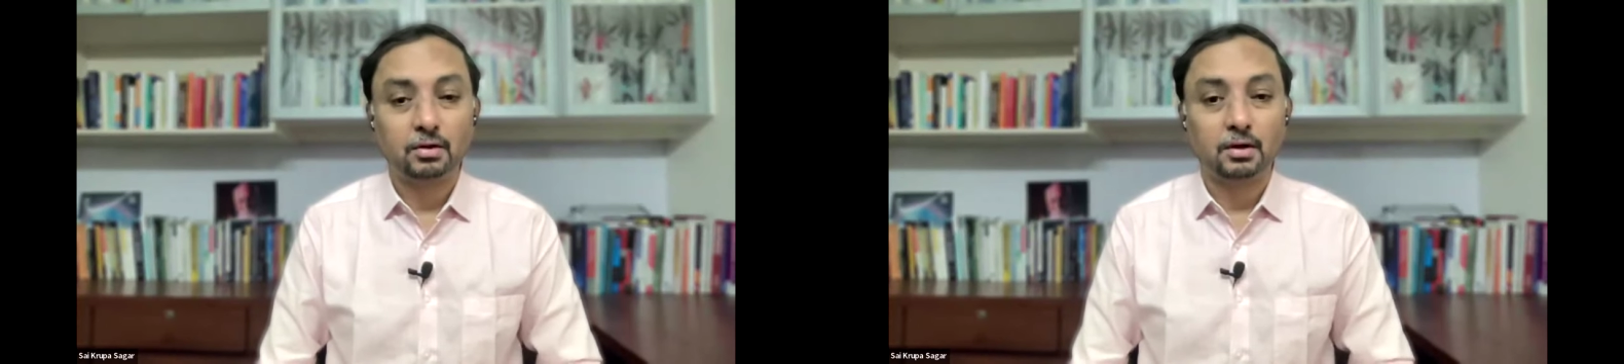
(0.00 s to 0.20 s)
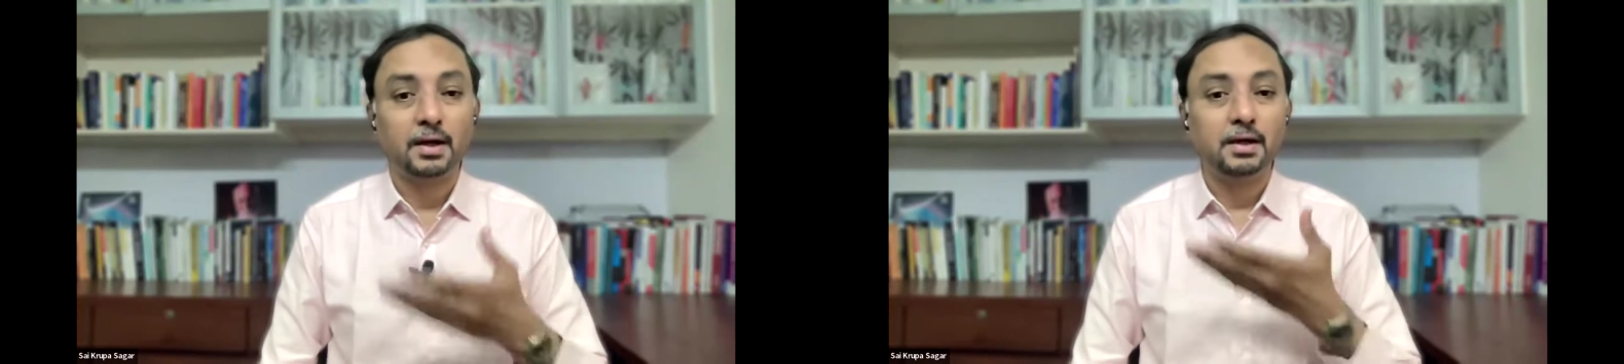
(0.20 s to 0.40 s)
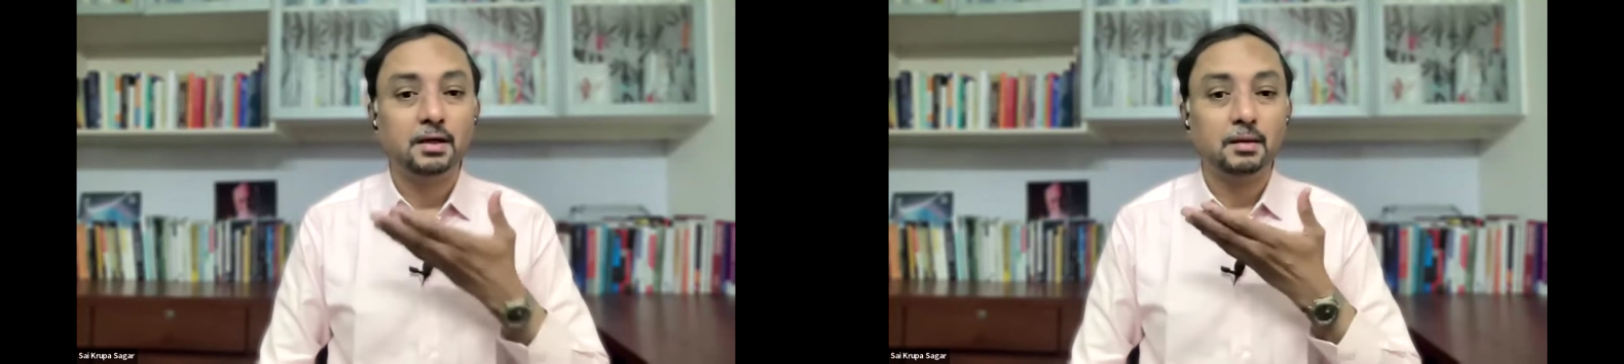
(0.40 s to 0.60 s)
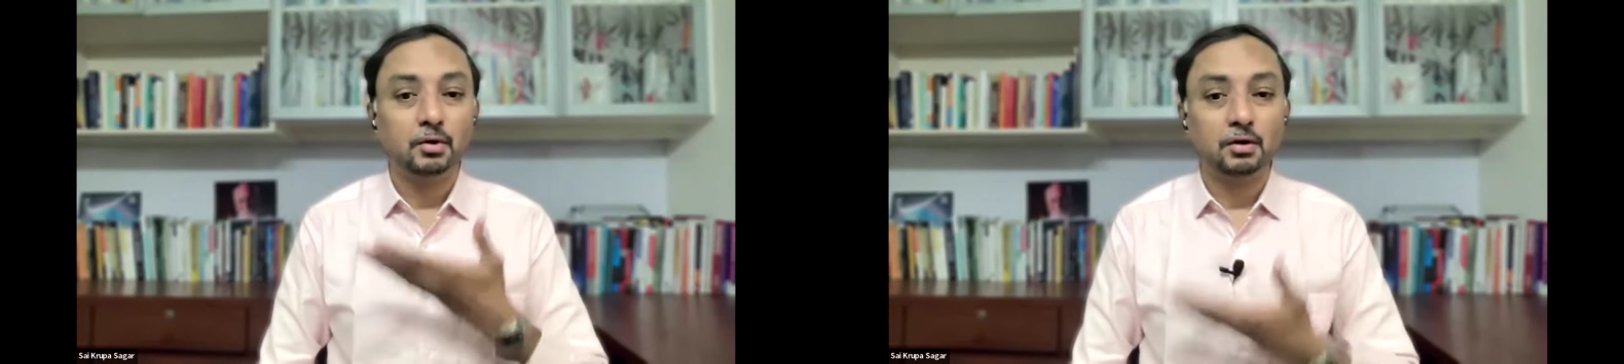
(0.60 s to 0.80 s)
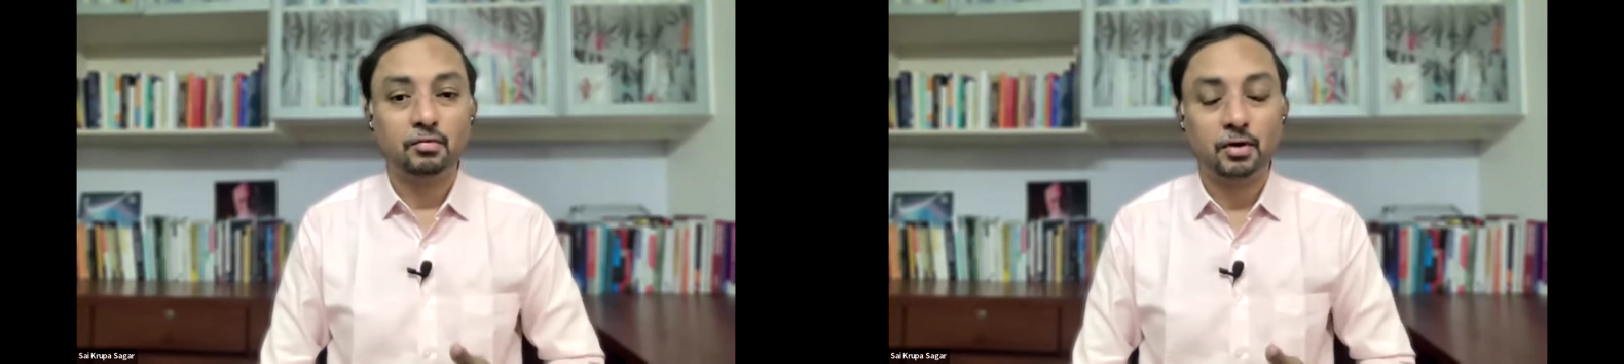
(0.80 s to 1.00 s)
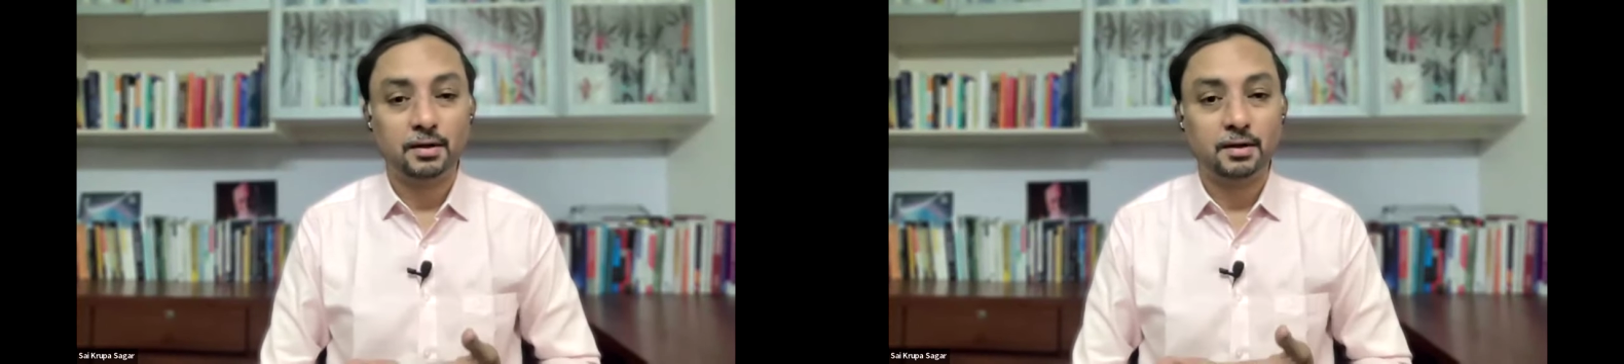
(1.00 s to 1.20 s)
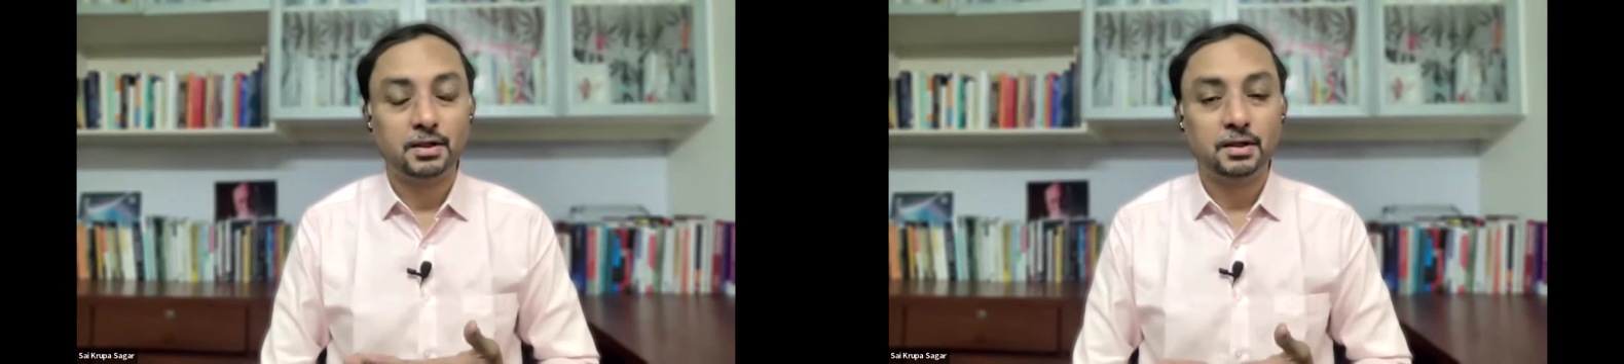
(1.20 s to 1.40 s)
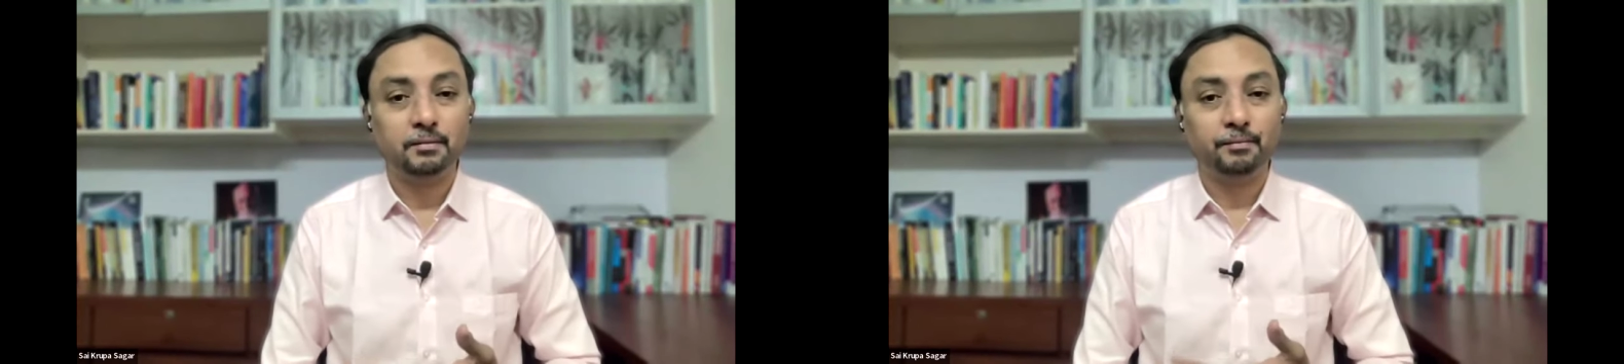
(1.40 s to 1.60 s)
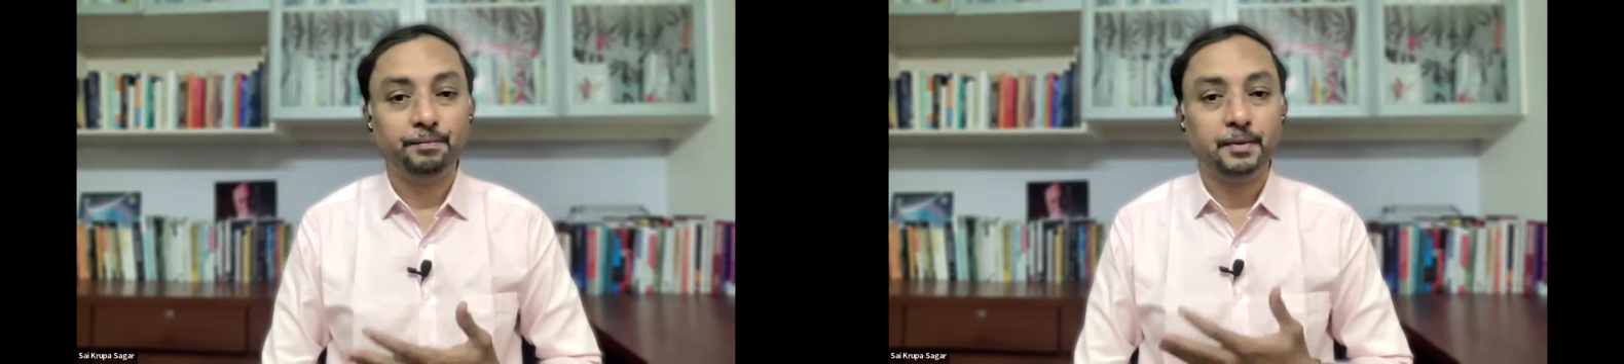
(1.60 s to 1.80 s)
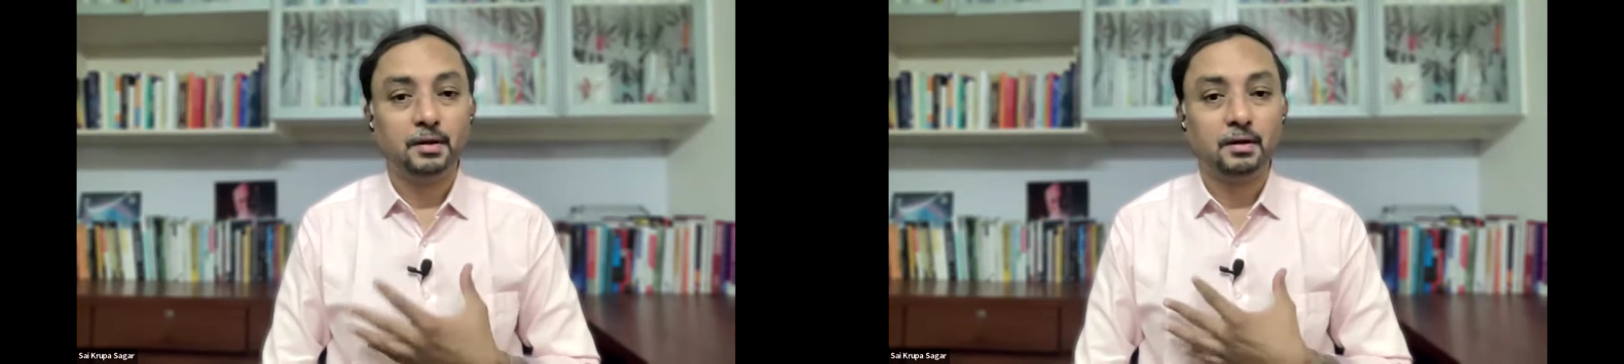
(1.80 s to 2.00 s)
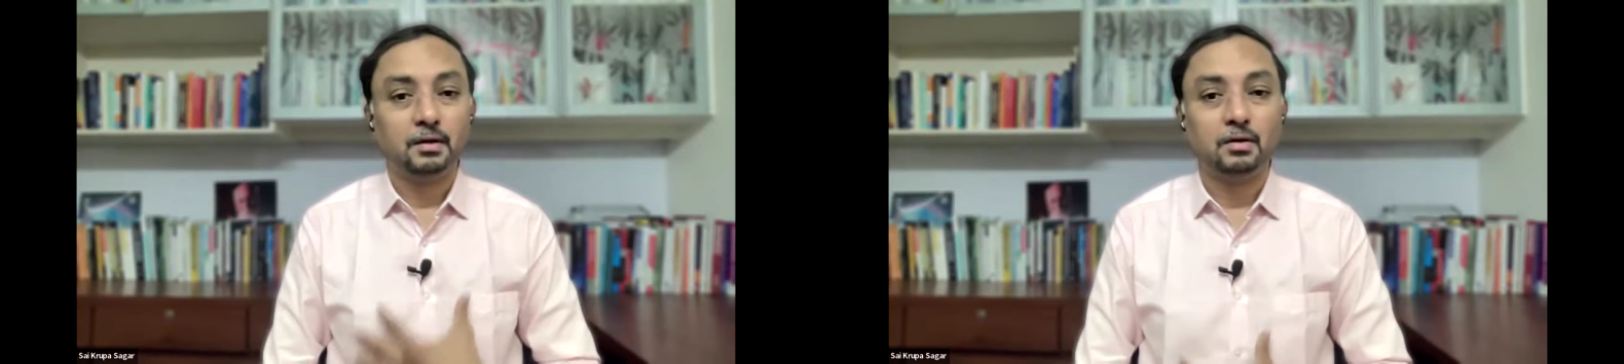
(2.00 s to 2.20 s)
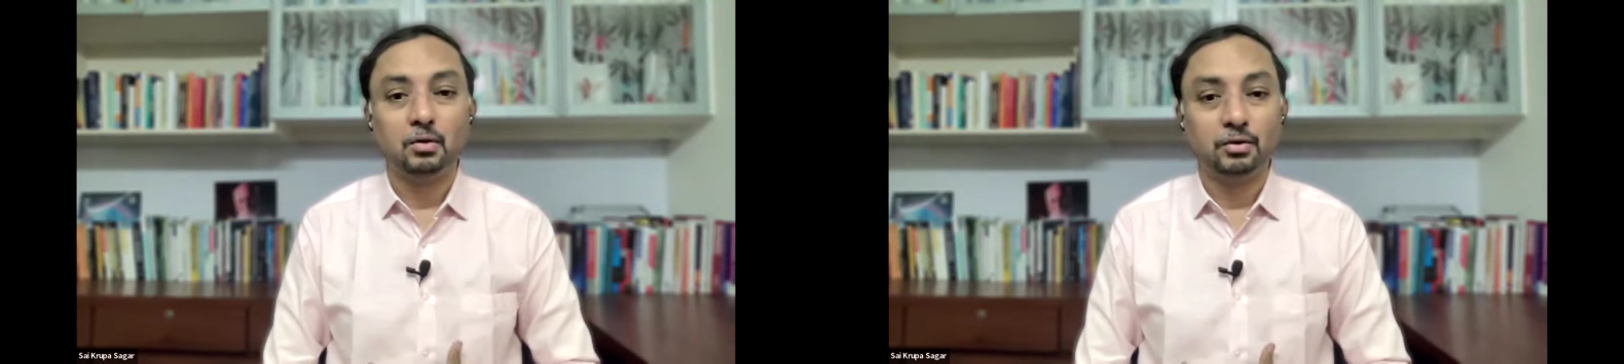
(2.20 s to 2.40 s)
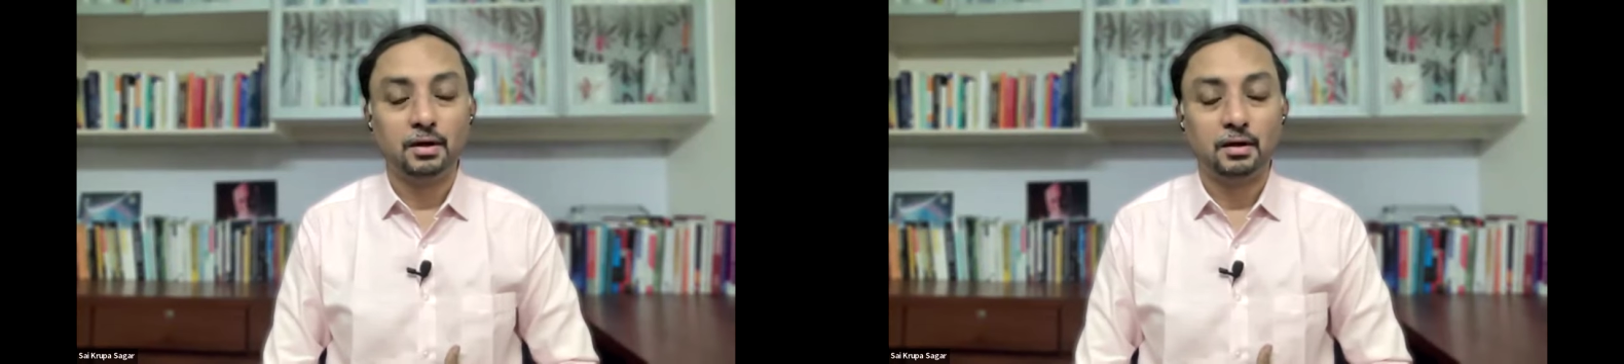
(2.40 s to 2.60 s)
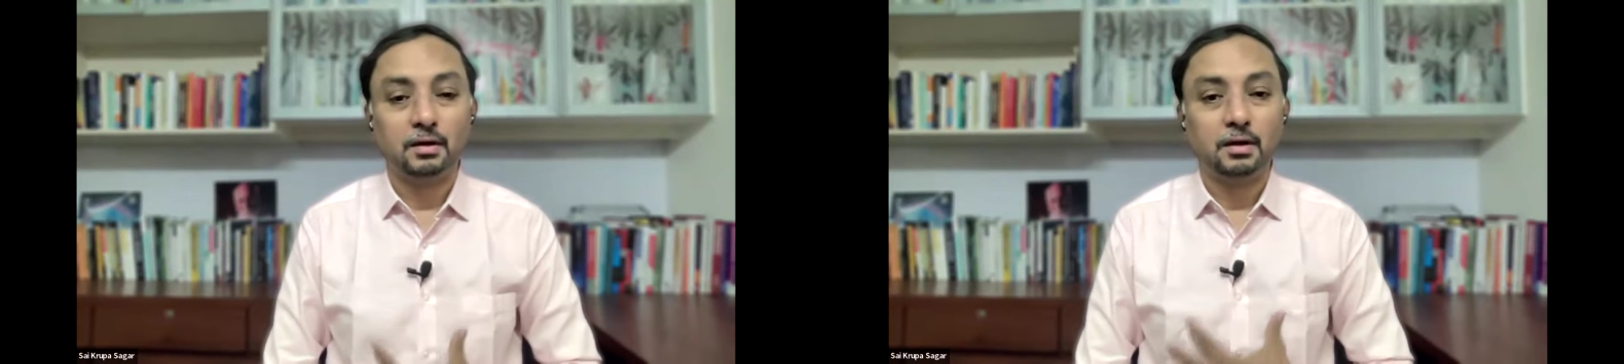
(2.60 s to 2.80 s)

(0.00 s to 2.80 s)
So the right amount of oxygen goes in.